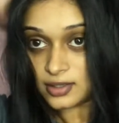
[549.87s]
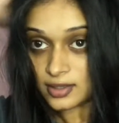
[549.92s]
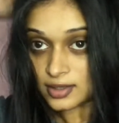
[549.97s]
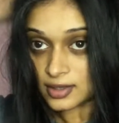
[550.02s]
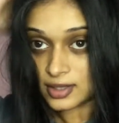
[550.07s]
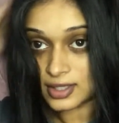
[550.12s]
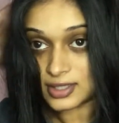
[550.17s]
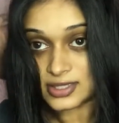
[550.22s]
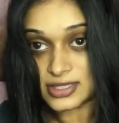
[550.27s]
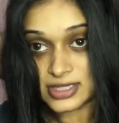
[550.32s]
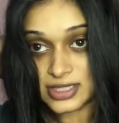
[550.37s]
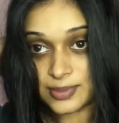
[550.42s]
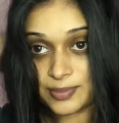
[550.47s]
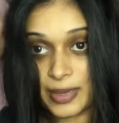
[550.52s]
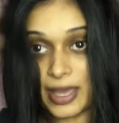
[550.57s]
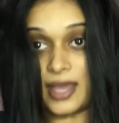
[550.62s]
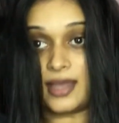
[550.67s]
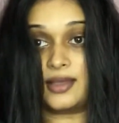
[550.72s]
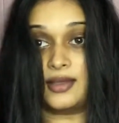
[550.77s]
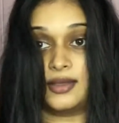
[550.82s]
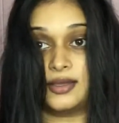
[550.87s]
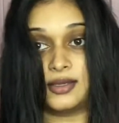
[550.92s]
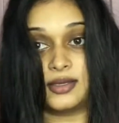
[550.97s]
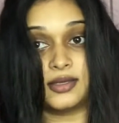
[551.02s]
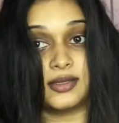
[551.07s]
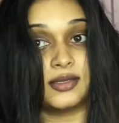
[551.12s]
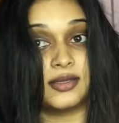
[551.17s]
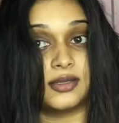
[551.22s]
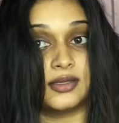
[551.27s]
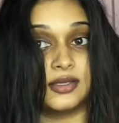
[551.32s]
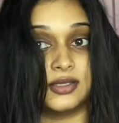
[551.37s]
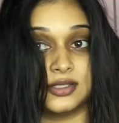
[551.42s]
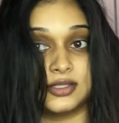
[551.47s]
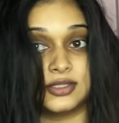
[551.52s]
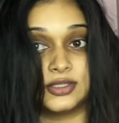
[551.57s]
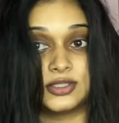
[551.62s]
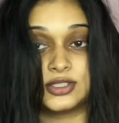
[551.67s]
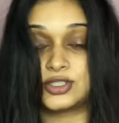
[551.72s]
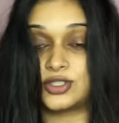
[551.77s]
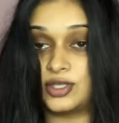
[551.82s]
that's the back.
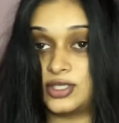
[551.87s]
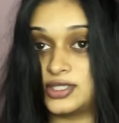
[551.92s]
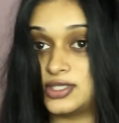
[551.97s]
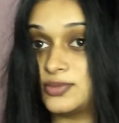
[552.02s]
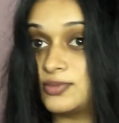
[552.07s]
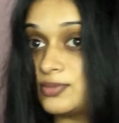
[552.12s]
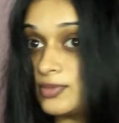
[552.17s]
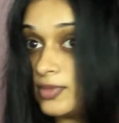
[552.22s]
It's got some